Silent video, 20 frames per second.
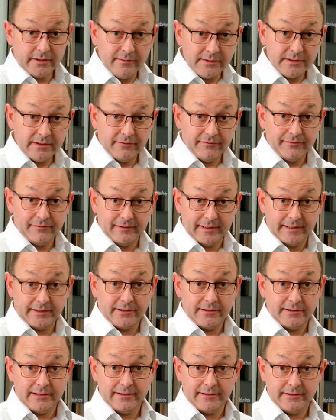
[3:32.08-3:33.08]
of
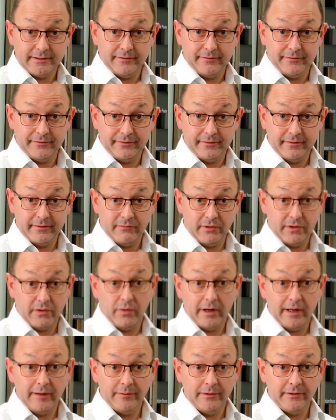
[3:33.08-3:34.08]
legislative
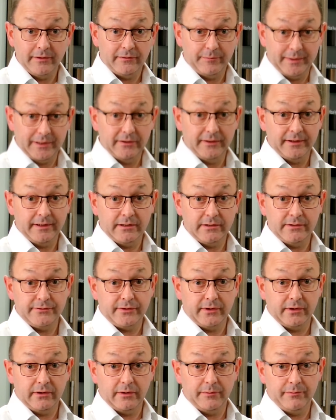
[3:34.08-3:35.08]
requirements, Building
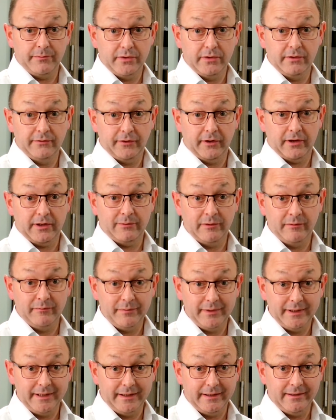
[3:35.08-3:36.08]
Control Approved Document
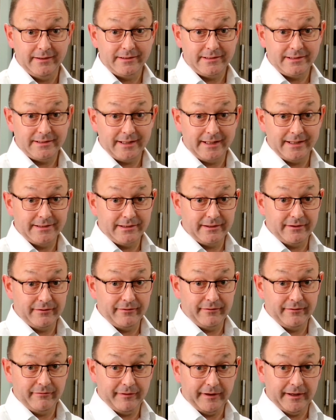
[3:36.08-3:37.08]
B states that
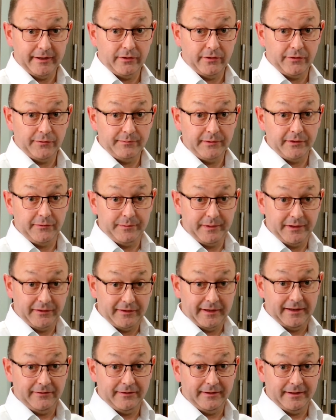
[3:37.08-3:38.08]
fire doors must be
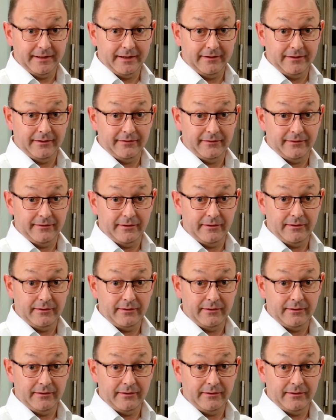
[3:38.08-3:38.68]
tested either to